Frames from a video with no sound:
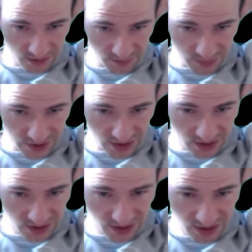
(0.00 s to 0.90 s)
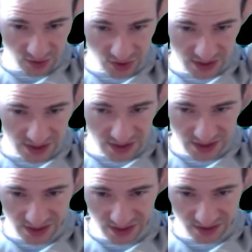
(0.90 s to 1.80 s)
but it looks
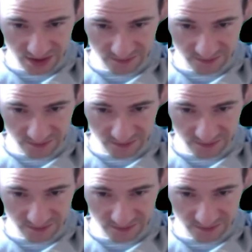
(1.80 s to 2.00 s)
like